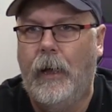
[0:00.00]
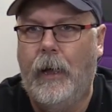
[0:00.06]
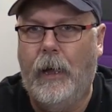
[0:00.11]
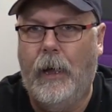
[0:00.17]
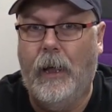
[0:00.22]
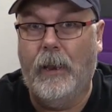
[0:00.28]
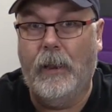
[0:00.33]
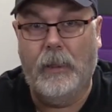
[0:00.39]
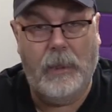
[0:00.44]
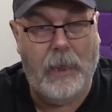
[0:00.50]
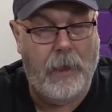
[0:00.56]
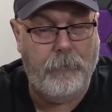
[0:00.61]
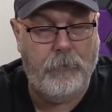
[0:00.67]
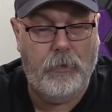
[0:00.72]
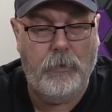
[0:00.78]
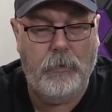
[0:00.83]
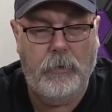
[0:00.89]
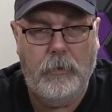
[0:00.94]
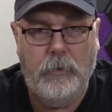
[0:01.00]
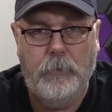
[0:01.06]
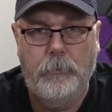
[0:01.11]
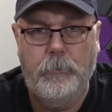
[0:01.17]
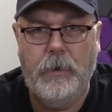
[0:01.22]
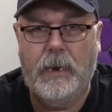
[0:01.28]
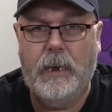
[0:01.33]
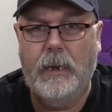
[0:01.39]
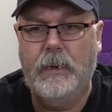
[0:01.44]
uh, level
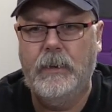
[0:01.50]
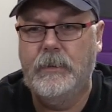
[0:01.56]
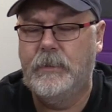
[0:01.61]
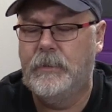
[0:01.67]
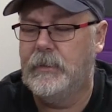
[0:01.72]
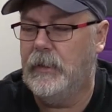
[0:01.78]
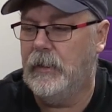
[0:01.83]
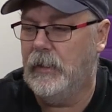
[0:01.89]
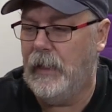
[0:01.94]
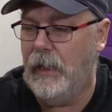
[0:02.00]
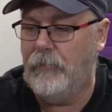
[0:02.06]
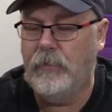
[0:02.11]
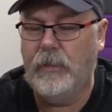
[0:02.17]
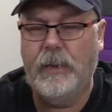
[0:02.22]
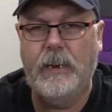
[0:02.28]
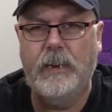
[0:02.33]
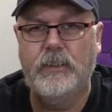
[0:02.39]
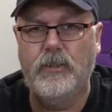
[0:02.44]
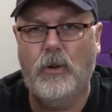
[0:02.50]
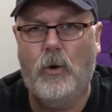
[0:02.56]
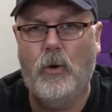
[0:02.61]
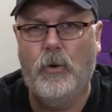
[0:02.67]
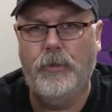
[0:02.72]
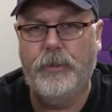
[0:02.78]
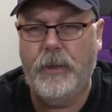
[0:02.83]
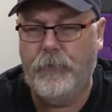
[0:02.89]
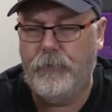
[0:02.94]
because leveling is a
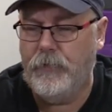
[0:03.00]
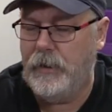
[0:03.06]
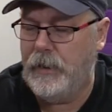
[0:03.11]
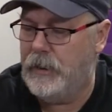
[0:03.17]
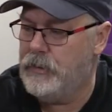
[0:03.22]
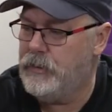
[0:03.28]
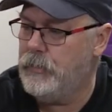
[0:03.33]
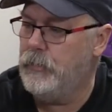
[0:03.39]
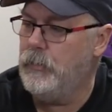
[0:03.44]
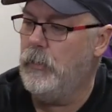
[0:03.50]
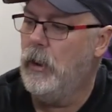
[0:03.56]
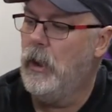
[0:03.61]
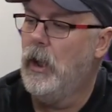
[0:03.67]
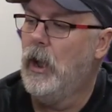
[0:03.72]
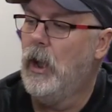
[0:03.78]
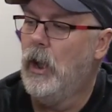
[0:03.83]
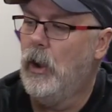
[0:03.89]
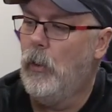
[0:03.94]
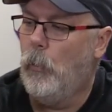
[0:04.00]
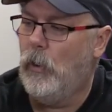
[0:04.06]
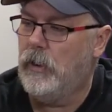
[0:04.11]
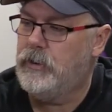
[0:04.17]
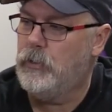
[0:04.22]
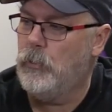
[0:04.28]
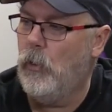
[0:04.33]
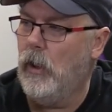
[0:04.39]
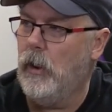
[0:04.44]
whole different issue.
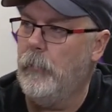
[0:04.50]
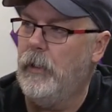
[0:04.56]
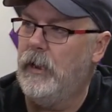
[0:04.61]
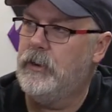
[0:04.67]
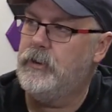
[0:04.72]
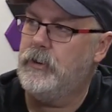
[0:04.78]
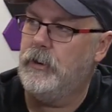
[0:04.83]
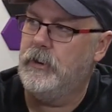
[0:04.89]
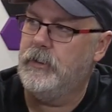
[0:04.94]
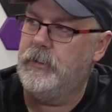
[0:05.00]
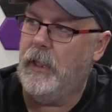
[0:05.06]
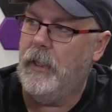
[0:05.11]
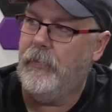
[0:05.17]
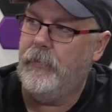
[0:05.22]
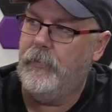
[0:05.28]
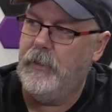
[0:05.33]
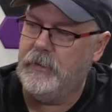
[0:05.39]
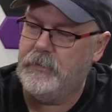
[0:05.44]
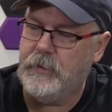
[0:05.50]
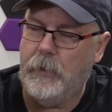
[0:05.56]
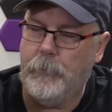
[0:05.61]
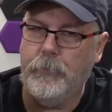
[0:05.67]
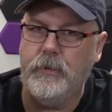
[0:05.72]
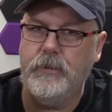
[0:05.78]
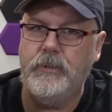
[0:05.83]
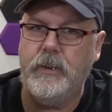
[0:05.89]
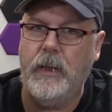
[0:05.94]
What you want to make sure is that this
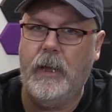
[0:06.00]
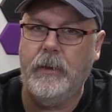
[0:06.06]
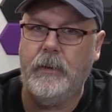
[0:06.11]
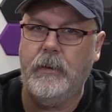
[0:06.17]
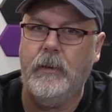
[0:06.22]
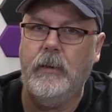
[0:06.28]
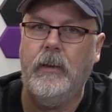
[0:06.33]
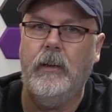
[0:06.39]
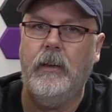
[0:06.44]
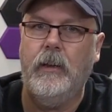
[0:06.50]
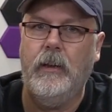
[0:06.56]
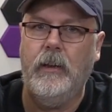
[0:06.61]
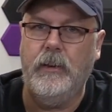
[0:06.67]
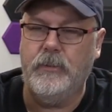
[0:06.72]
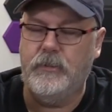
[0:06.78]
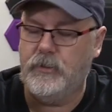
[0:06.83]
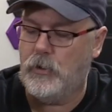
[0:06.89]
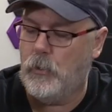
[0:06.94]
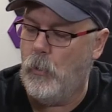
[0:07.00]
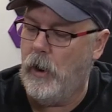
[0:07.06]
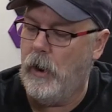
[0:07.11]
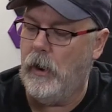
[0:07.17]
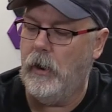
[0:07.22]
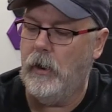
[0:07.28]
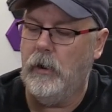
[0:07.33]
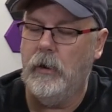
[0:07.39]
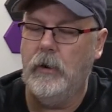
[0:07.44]
upper set is
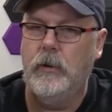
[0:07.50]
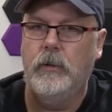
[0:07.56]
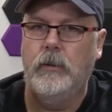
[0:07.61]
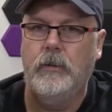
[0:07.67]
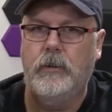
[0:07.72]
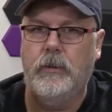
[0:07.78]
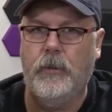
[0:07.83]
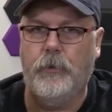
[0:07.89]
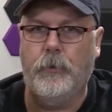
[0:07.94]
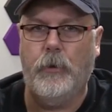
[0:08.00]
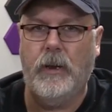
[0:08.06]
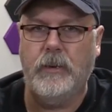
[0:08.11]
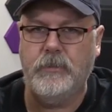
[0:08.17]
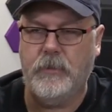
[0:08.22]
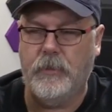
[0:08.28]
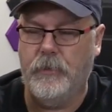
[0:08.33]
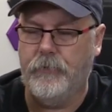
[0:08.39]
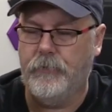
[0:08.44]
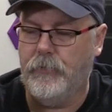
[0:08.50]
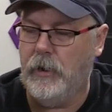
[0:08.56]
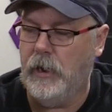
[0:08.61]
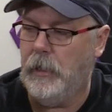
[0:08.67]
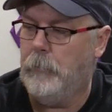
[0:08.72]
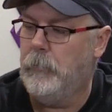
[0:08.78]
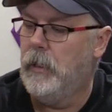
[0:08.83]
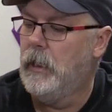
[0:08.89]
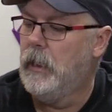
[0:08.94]
square to the rest of the
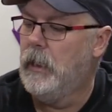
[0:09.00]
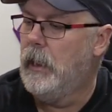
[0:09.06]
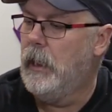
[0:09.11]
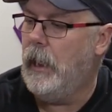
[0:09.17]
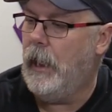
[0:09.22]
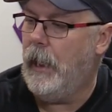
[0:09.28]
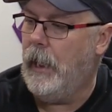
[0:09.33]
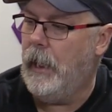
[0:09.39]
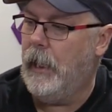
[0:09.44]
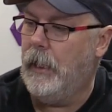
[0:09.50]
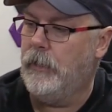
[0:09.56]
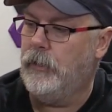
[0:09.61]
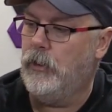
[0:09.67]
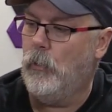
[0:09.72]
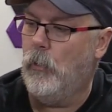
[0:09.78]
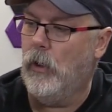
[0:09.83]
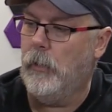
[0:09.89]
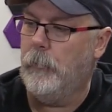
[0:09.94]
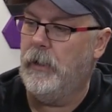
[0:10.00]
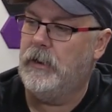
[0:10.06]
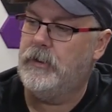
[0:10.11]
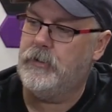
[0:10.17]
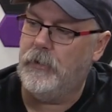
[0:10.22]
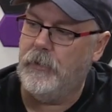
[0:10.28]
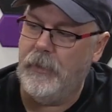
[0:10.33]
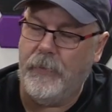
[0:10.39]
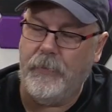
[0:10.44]
frame. And you want to make
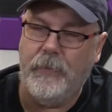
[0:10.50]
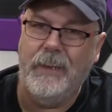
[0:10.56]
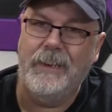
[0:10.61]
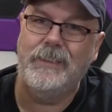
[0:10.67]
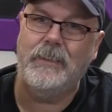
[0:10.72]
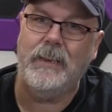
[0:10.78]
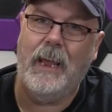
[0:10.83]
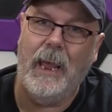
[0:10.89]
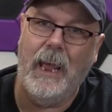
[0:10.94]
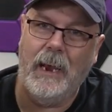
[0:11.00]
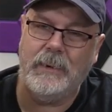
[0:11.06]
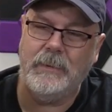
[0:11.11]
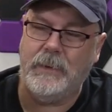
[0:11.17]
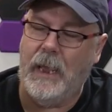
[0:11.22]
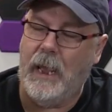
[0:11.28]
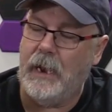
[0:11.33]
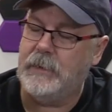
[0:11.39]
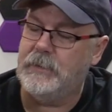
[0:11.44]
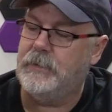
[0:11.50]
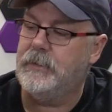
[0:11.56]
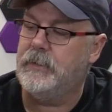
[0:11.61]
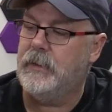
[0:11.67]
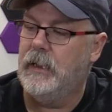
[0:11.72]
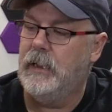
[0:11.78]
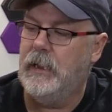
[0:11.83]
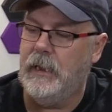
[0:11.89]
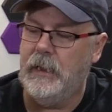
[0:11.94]
sure that this
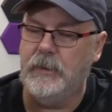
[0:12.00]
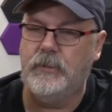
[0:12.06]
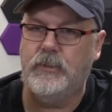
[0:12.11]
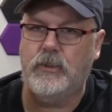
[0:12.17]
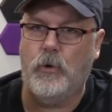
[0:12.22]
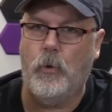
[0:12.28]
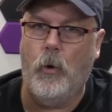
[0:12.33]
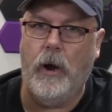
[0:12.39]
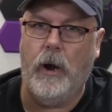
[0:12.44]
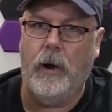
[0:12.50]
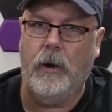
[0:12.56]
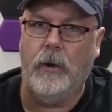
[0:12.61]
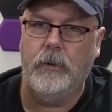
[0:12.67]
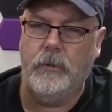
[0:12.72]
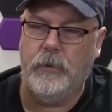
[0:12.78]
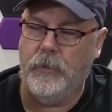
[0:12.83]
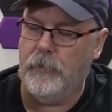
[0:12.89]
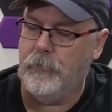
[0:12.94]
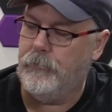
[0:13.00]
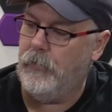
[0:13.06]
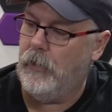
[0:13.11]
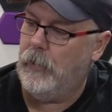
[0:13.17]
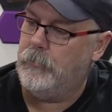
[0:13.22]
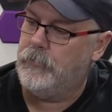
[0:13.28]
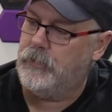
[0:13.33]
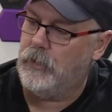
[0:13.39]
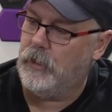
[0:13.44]
x-axis is square to the
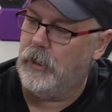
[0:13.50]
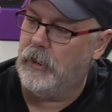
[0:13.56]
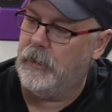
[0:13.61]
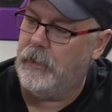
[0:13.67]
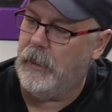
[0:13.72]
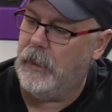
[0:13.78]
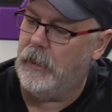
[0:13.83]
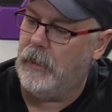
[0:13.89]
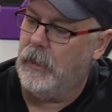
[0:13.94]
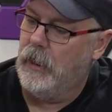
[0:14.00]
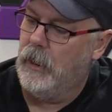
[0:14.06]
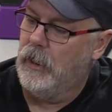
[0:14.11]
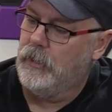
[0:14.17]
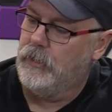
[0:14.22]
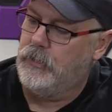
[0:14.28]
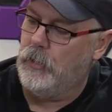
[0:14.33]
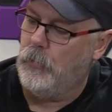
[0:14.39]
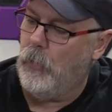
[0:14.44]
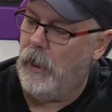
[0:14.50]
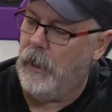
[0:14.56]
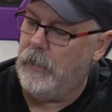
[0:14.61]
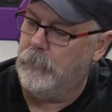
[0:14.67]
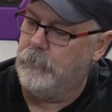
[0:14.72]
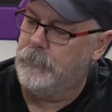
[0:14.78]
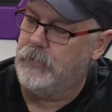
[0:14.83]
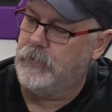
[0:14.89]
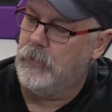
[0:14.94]
frame. So you're going to take two
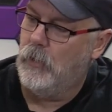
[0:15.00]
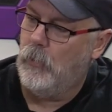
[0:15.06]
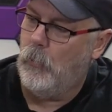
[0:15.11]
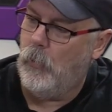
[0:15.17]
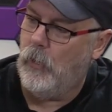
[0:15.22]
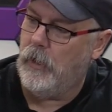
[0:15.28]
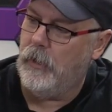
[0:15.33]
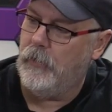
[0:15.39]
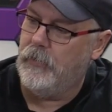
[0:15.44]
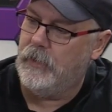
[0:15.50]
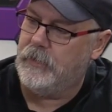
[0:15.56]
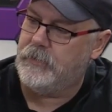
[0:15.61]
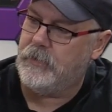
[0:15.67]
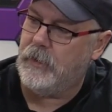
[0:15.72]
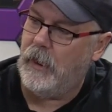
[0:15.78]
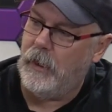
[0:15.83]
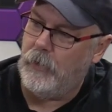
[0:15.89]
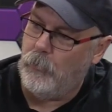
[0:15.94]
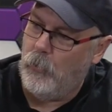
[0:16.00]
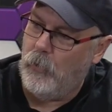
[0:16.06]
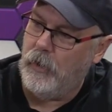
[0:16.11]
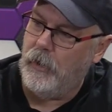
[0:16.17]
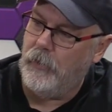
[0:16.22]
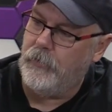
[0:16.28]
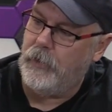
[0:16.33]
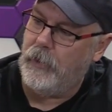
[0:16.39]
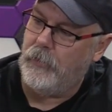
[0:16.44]
items, one on this side, one
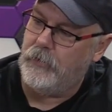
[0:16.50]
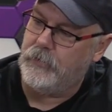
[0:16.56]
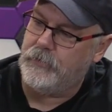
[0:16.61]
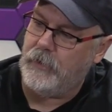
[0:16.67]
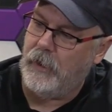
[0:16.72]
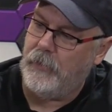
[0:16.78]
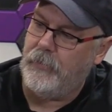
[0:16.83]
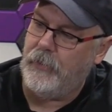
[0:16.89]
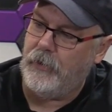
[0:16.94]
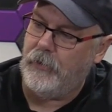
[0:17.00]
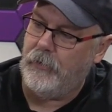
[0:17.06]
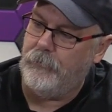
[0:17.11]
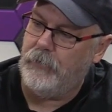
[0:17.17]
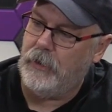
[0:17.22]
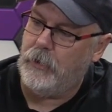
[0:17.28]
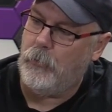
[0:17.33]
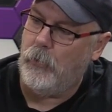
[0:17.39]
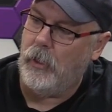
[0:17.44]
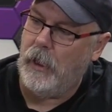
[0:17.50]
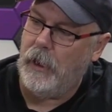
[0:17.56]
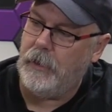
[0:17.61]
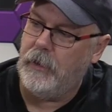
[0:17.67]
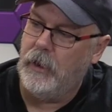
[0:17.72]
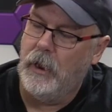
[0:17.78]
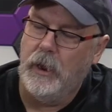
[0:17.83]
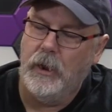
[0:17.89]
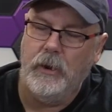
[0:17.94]
on the other side that are of equal height.
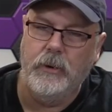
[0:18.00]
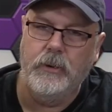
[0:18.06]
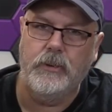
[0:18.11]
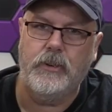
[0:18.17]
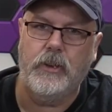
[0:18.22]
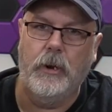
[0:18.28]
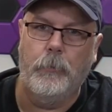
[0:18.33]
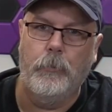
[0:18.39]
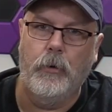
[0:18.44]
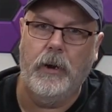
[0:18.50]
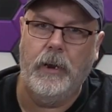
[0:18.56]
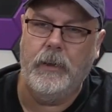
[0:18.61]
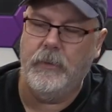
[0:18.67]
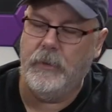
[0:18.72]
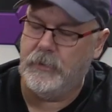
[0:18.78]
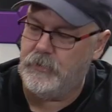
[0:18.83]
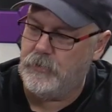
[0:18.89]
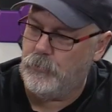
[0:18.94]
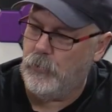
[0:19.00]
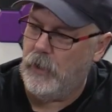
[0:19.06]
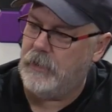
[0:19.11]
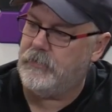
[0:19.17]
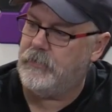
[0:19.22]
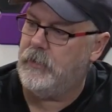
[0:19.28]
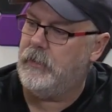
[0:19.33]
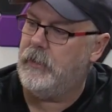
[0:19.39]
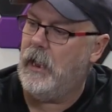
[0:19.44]
You're just going to bring this
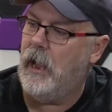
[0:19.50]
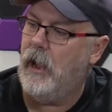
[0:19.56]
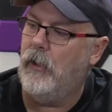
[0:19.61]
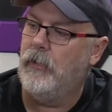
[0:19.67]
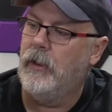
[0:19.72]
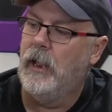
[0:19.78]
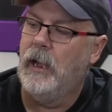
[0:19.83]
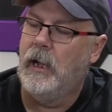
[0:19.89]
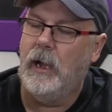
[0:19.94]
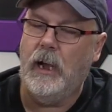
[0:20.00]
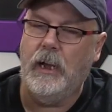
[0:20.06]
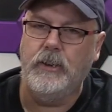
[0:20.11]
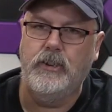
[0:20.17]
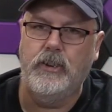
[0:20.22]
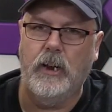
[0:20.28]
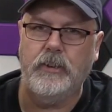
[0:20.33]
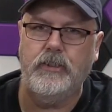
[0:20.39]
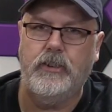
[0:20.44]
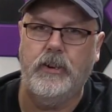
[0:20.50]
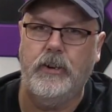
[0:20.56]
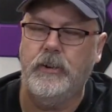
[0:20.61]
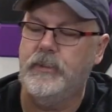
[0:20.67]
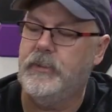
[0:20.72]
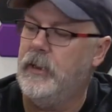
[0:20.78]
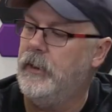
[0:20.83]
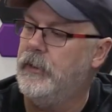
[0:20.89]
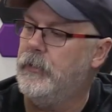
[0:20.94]
rested down adjust your
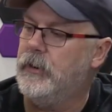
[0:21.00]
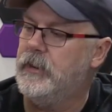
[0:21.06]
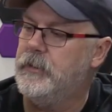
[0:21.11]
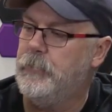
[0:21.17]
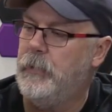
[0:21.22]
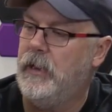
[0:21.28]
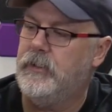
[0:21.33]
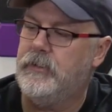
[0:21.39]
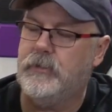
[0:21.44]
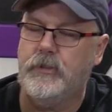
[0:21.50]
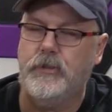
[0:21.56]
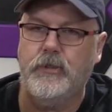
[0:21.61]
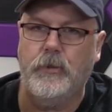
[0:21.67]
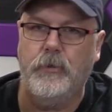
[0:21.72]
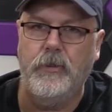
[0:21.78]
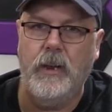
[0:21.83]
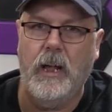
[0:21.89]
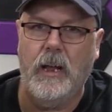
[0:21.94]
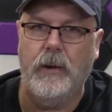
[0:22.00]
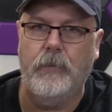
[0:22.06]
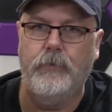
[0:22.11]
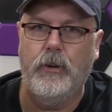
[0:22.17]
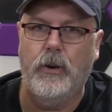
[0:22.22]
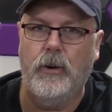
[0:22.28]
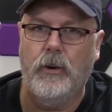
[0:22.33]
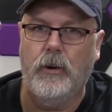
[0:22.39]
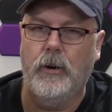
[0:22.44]
eccentric spacers so none of
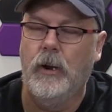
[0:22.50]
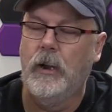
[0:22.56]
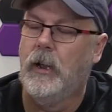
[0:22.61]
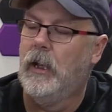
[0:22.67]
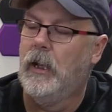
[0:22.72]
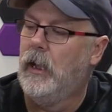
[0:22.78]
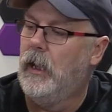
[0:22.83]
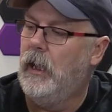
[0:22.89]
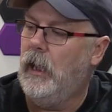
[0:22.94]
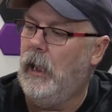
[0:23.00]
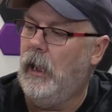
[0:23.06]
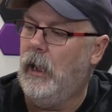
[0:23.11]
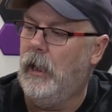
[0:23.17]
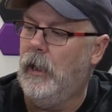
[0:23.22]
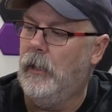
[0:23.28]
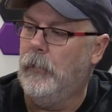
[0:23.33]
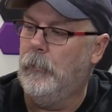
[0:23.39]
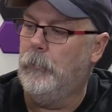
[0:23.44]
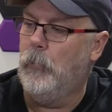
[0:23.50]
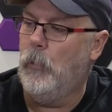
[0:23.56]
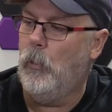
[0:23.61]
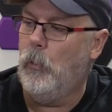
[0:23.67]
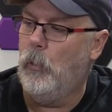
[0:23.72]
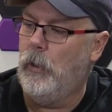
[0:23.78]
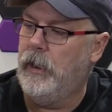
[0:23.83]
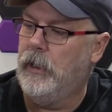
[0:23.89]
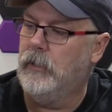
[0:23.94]
your um,
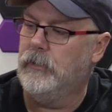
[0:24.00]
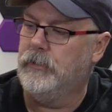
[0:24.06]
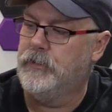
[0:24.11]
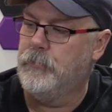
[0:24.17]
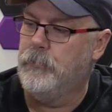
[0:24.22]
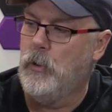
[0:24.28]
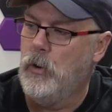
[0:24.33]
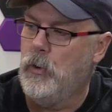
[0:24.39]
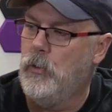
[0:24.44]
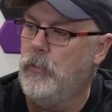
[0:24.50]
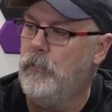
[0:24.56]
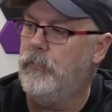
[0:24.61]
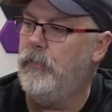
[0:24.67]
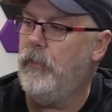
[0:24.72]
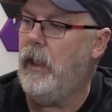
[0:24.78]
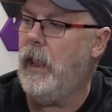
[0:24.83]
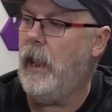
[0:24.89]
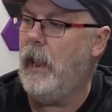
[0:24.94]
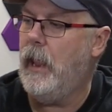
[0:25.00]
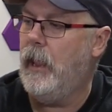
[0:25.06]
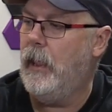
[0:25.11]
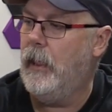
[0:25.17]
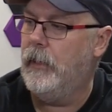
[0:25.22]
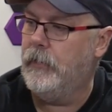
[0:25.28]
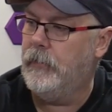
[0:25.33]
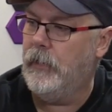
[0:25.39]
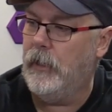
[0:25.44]
wheels move
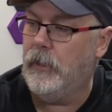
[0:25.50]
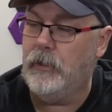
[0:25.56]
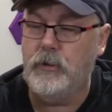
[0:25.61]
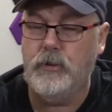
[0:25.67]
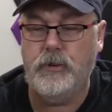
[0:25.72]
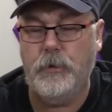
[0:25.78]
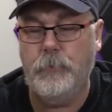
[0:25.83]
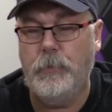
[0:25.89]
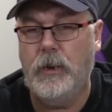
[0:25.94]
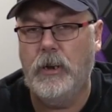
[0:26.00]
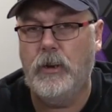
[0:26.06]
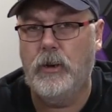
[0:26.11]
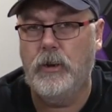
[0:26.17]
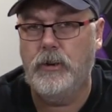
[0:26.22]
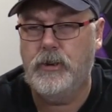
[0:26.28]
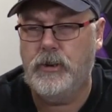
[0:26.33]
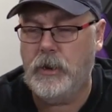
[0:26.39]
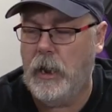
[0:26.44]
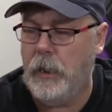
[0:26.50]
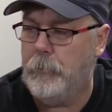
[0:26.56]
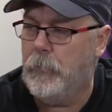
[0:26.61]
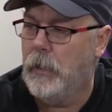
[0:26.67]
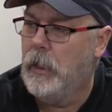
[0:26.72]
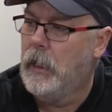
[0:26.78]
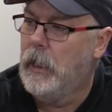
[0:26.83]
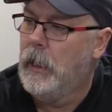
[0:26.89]
and uh, you should be in good shape.